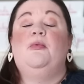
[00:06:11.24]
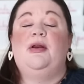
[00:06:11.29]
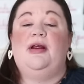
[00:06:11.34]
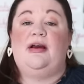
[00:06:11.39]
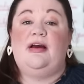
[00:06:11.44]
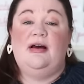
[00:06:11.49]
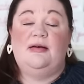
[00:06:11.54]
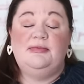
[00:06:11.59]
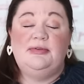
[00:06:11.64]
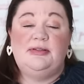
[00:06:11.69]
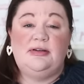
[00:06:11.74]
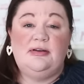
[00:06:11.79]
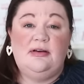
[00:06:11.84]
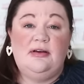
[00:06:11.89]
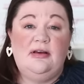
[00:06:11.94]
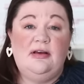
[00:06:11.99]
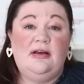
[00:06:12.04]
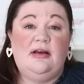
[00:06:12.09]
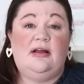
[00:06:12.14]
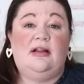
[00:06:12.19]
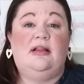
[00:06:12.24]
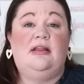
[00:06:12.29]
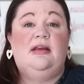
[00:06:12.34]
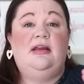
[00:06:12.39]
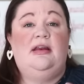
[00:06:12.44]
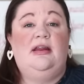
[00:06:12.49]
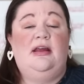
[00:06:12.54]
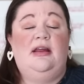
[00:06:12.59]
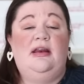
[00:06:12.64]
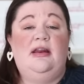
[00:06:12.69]
When it comes to
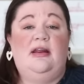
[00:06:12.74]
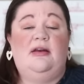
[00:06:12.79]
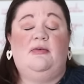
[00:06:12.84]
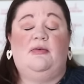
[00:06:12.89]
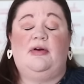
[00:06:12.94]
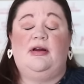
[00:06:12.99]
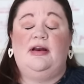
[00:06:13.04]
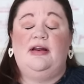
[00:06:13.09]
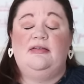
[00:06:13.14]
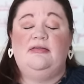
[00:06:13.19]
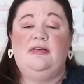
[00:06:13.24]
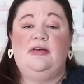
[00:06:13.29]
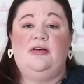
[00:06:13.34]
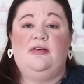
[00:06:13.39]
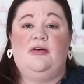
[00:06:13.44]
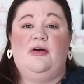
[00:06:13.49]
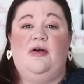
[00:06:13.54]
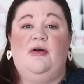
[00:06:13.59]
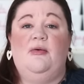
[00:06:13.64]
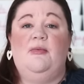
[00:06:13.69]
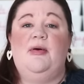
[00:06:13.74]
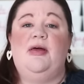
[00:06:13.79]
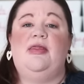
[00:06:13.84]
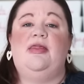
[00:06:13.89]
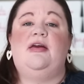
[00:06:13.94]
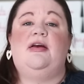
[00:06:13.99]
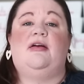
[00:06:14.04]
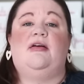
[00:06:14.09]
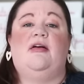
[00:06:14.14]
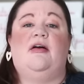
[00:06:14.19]
cleaning and organizing your home,
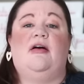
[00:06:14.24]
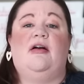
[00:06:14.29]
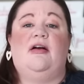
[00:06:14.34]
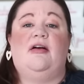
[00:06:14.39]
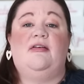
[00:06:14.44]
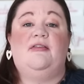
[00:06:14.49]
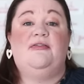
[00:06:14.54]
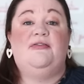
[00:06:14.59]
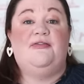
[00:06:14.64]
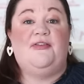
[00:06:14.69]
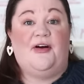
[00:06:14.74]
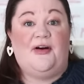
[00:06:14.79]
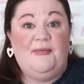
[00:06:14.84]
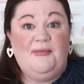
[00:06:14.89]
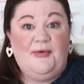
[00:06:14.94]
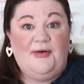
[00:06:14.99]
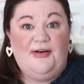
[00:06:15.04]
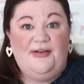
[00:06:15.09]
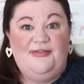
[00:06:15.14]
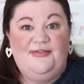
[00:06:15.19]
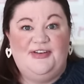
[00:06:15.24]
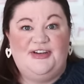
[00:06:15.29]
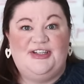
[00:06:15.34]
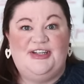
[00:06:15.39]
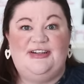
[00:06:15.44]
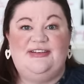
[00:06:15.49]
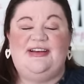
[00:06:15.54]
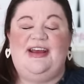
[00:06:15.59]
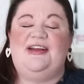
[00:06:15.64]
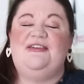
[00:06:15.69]
there are far more
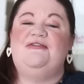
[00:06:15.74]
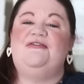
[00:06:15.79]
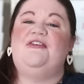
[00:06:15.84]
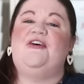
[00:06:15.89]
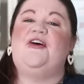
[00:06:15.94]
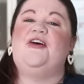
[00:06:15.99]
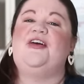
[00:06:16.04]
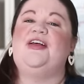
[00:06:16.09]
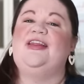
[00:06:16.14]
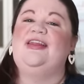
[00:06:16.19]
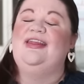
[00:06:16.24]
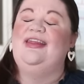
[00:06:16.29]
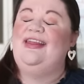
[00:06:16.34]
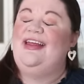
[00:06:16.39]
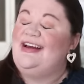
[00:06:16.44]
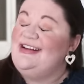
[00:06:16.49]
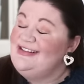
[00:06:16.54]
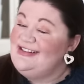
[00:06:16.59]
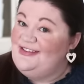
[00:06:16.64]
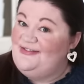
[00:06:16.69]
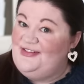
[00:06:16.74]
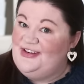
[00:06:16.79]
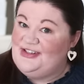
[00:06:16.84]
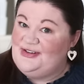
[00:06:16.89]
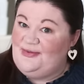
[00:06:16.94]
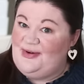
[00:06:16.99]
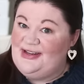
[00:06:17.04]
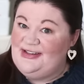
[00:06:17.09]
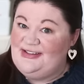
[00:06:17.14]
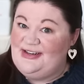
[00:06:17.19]
efficient and far less
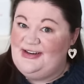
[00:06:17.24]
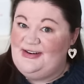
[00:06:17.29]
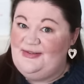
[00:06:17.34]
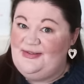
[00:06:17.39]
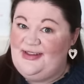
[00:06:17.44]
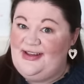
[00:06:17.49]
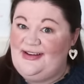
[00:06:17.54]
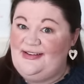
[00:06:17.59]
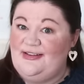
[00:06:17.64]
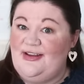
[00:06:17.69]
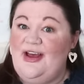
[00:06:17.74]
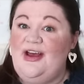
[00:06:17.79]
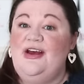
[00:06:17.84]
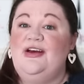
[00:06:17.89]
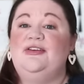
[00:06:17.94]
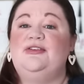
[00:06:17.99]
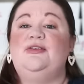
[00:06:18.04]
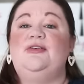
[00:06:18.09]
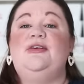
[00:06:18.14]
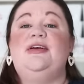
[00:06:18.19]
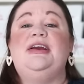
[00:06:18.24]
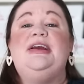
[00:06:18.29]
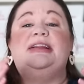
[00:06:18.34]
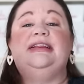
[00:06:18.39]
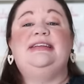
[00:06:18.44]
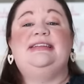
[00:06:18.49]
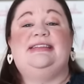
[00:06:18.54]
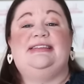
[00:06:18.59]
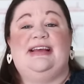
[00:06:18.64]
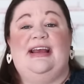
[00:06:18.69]
efficient ways to do things. So you can get
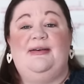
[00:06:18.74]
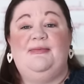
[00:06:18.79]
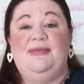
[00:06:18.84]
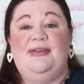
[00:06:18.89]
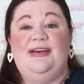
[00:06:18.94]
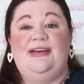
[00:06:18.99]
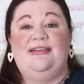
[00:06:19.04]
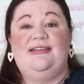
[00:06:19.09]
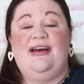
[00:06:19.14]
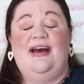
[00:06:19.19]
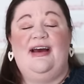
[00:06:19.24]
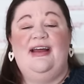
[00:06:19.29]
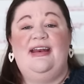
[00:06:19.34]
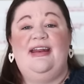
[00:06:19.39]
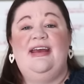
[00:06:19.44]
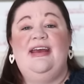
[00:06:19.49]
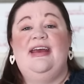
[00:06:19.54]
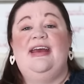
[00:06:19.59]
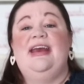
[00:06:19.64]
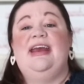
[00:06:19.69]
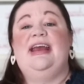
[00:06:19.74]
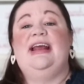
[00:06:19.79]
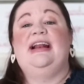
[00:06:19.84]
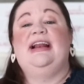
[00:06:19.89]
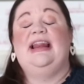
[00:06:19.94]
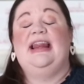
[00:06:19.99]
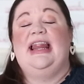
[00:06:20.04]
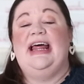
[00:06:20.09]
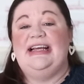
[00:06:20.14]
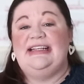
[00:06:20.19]
the same thing done in
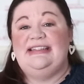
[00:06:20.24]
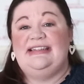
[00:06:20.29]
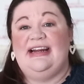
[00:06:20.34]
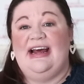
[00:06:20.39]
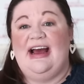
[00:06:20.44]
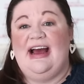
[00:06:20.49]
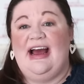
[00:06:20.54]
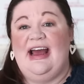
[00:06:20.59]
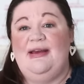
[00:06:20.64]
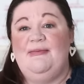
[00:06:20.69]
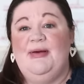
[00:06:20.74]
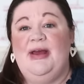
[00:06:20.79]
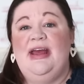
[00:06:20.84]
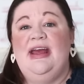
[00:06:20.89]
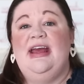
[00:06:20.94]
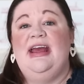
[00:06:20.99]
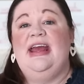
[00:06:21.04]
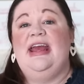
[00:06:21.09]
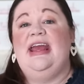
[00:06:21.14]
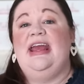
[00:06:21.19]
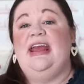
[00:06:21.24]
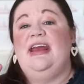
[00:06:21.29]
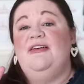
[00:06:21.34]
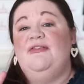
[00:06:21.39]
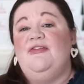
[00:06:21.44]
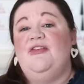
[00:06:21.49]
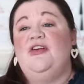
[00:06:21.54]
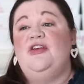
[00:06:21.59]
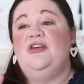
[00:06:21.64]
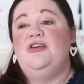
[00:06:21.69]
less time
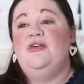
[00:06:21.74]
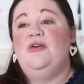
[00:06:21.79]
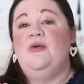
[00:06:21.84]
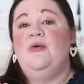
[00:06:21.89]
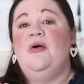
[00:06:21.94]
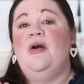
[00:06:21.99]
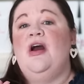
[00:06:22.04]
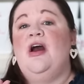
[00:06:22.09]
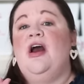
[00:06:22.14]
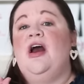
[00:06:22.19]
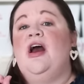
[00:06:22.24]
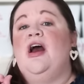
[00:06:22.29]
if you